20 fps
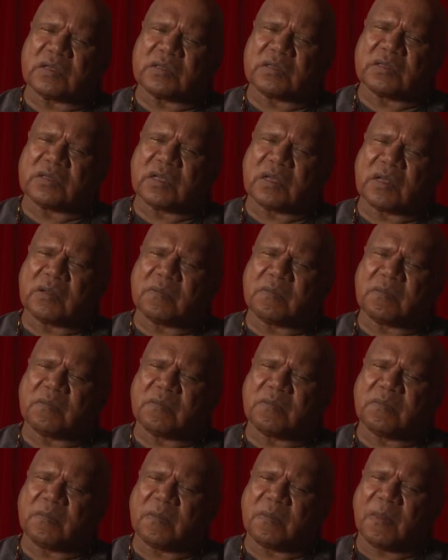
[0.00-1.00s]

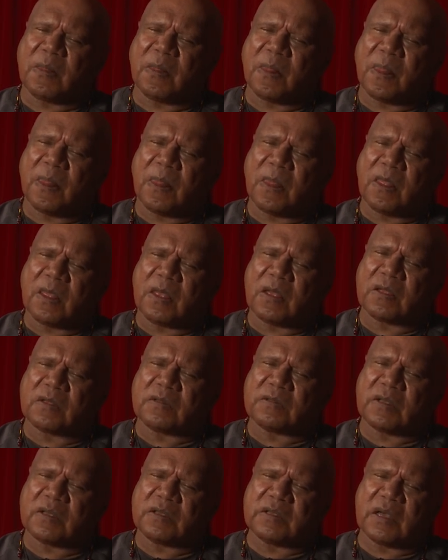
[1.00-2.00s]

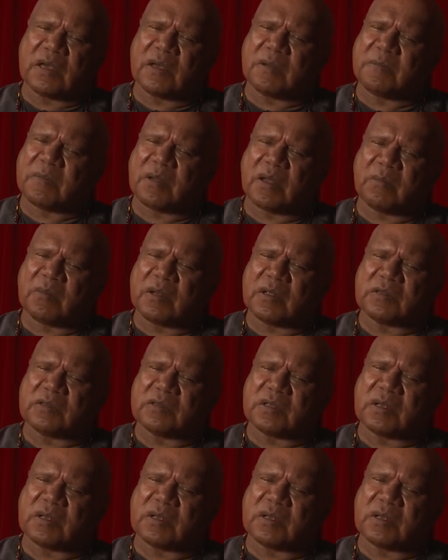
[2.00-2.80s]
So yeah, I mean,